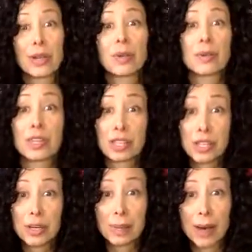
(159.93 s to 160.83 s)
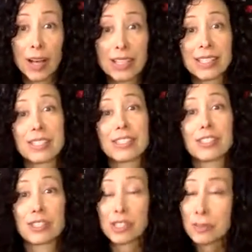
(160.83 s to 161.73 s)
with good bugs.
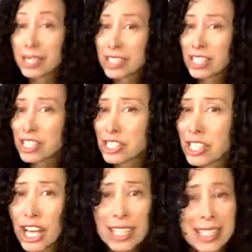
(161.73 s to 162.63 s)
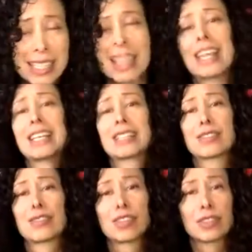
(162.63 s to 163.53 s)
So she makes a solid case
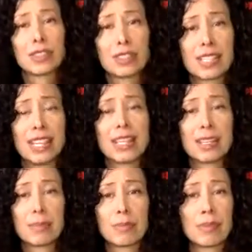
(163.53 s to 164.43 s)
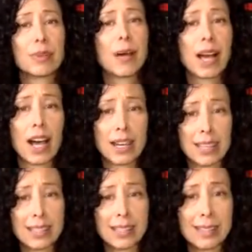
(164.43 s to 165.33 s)
for taking probiotics.